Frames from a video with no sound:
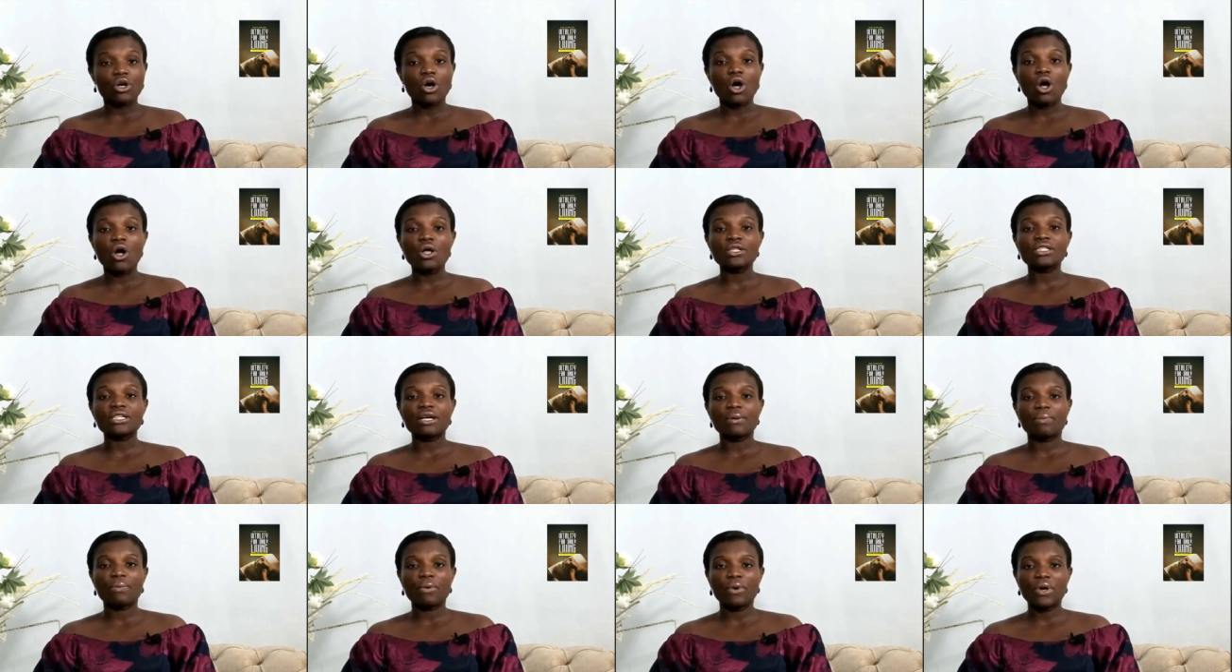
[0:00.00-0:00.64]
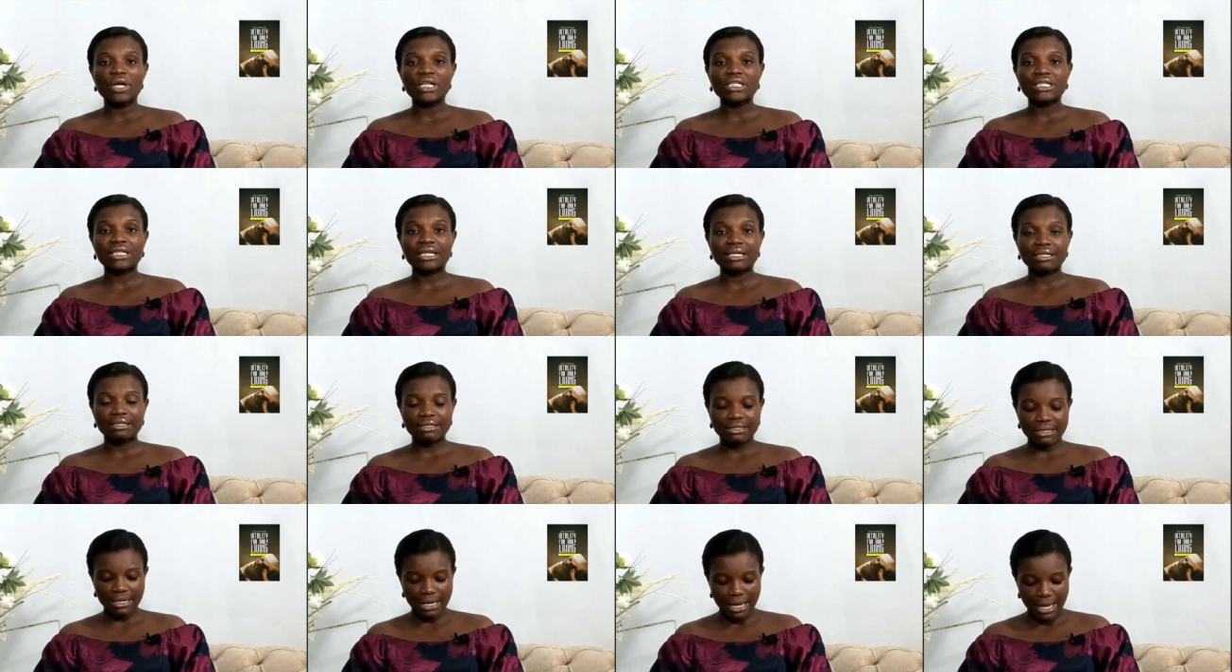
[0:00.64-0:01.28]
In God's
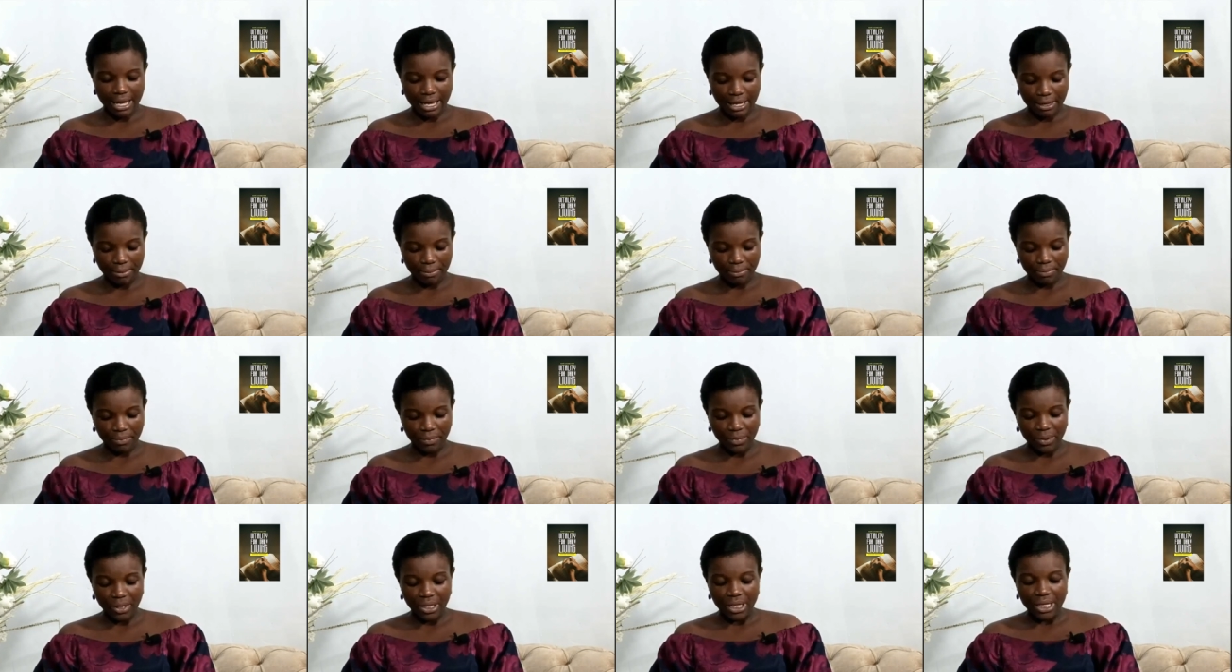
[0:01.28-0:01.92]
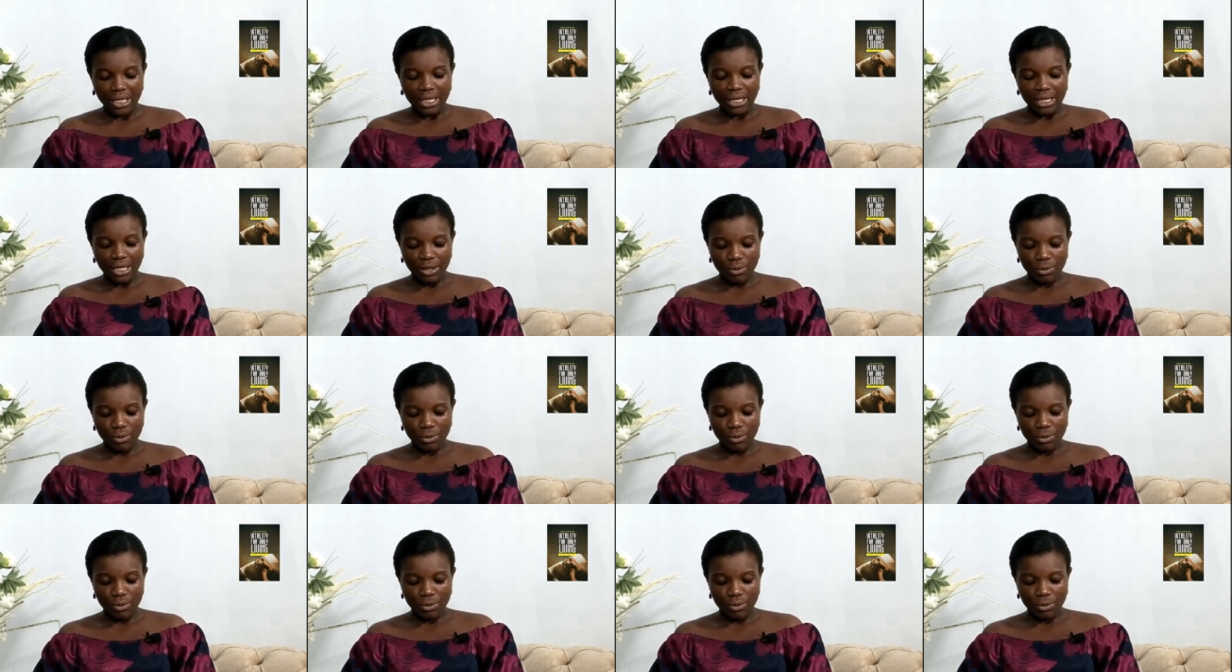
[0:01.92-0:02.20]
appointed time,